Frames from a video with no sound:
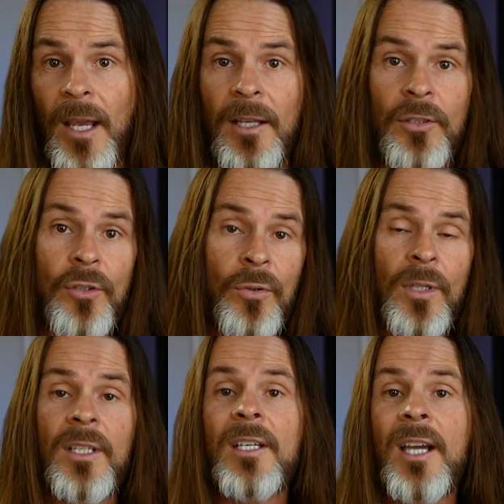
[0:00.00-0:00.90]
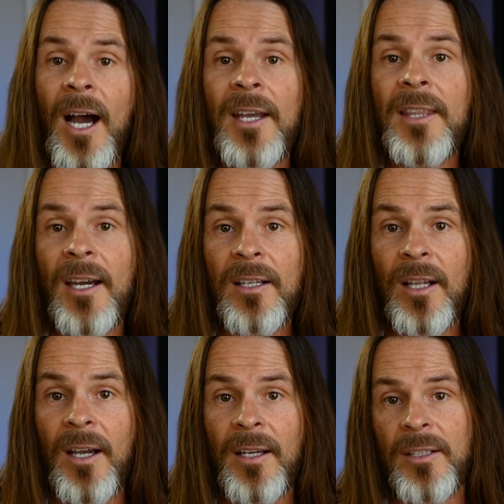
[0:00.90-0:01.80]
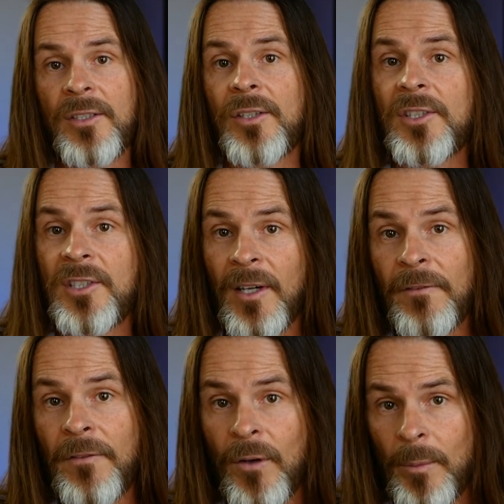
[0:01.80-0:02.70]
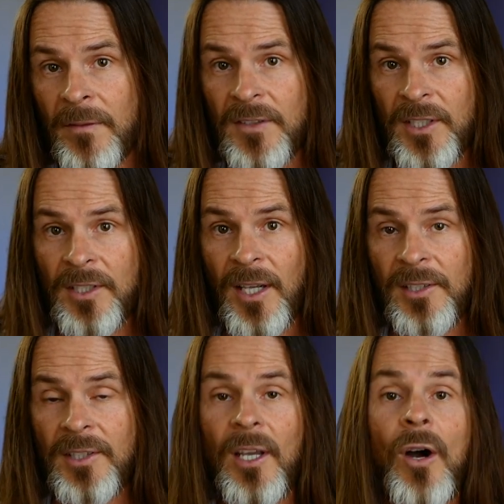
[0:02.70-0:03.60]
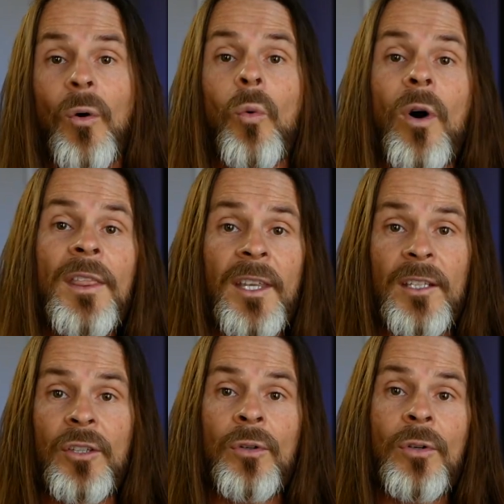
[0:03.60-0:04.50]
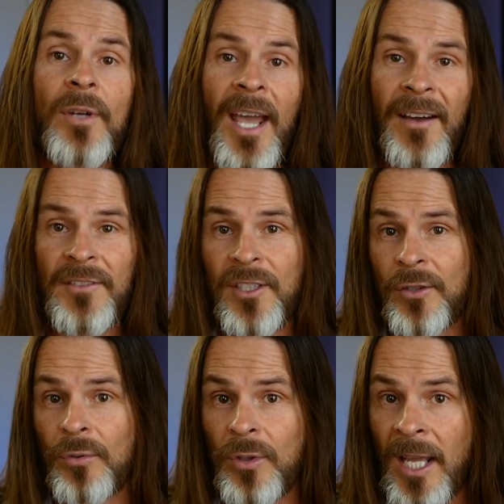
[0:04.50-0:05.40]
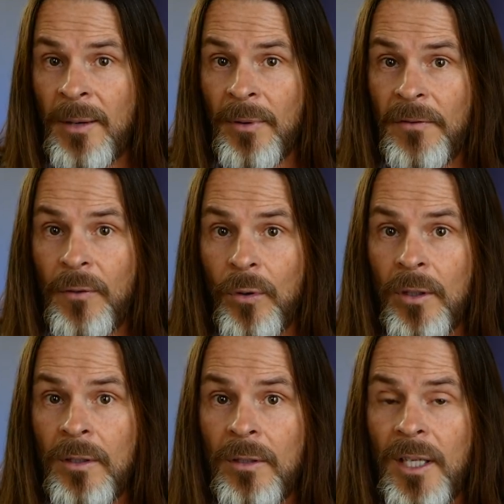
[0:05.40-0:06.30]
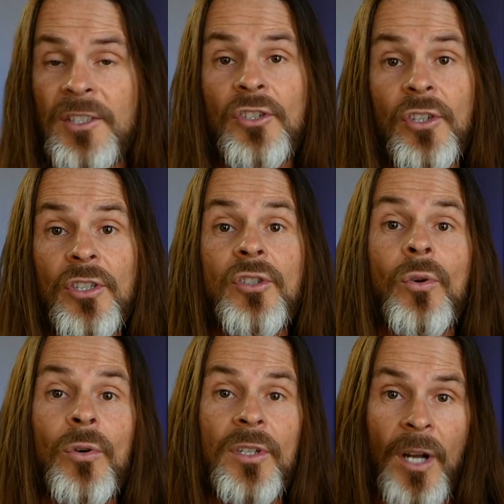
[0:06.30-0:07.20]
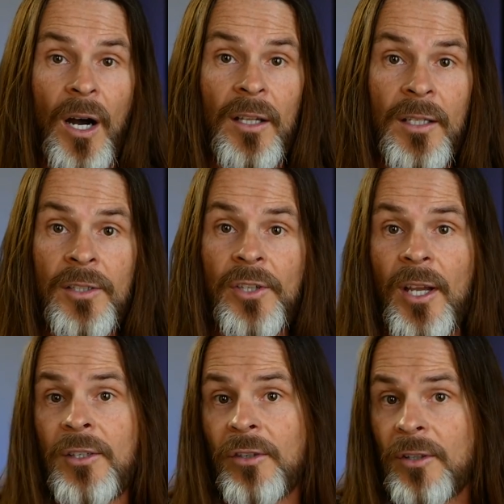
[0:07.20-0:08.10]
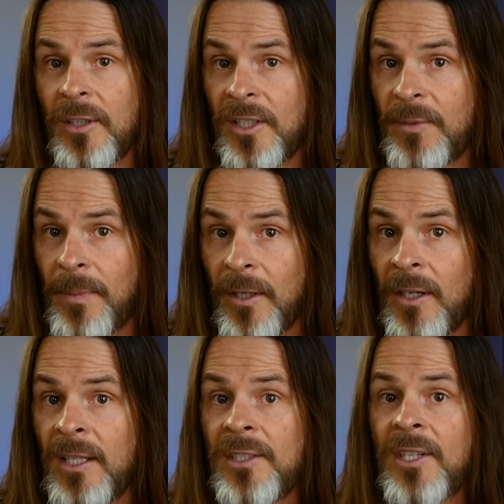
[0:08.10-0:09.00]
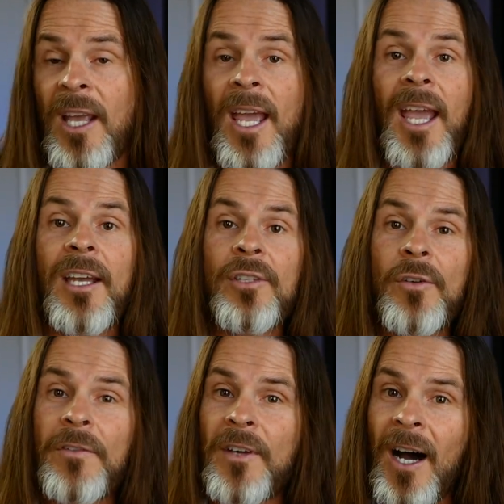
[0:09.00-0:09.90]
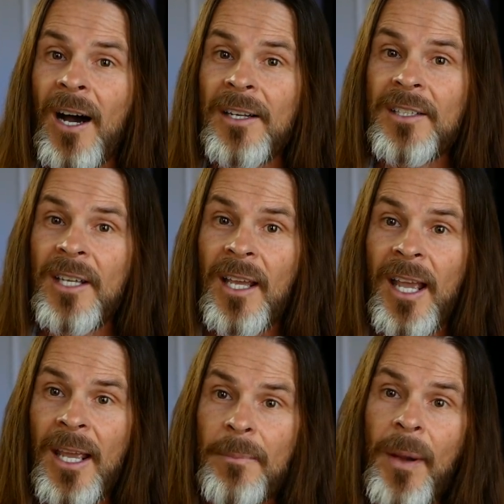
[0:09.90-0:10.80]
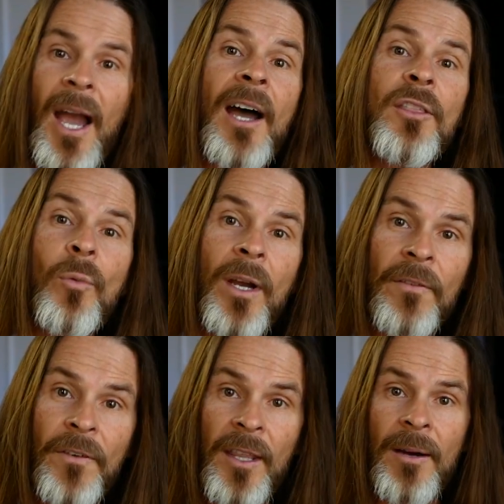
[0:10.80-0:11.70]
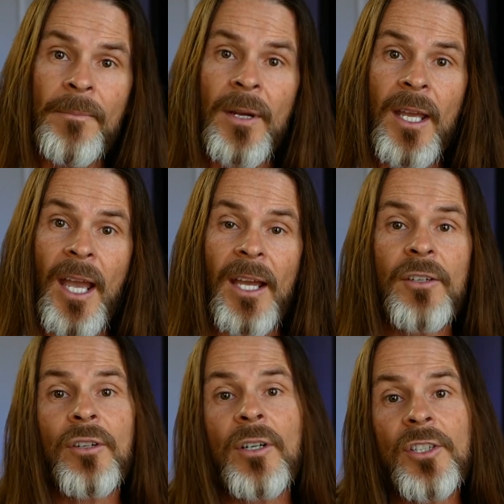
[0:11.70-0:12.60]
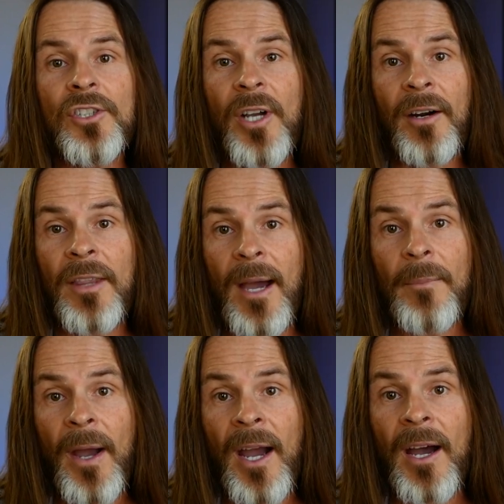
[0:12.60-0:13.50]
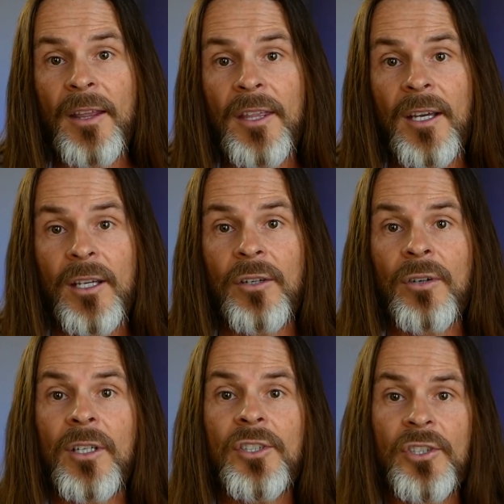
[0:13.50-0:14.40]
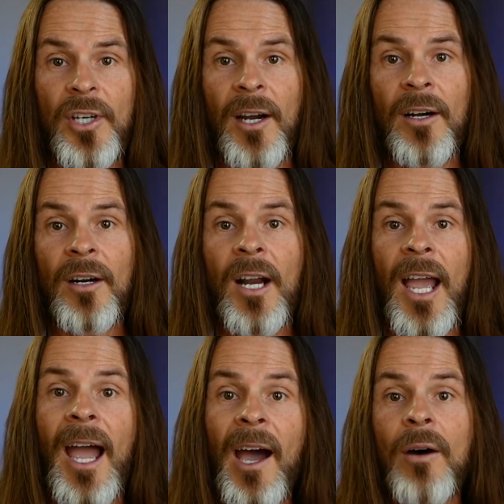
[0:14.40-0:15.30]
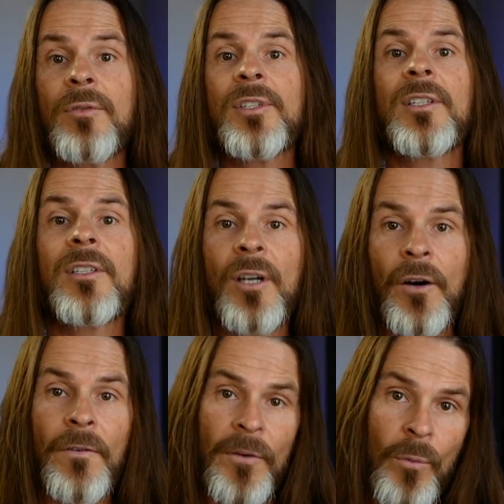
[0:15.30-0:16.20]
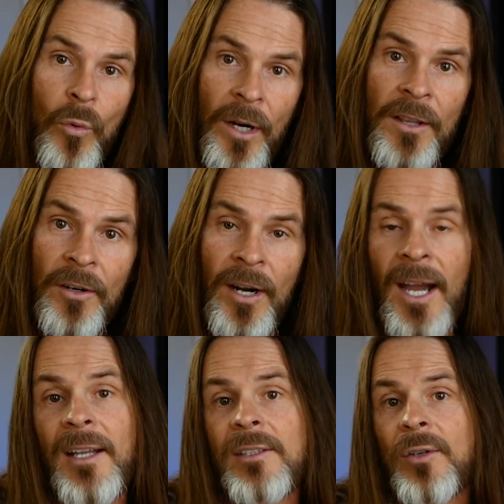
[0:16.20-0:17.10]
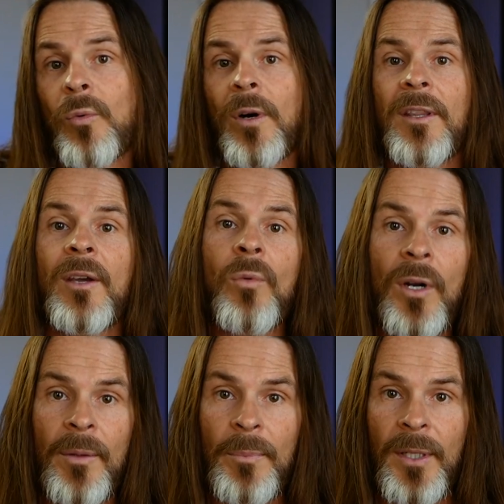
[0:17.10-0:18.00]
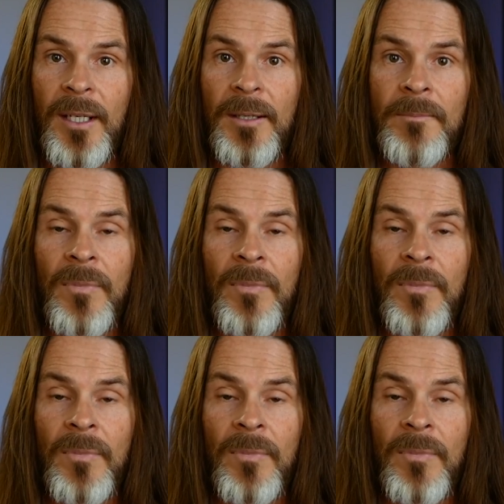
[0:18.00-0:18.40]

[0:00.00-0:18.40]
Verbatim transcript: and you can guide that client to some form of success, one that you don't have to do labor for. It's just your knowledge and your experience, and you've got a pathway for them, and you're going to share that path. You're going to share how to go from where they're at to where they want to be.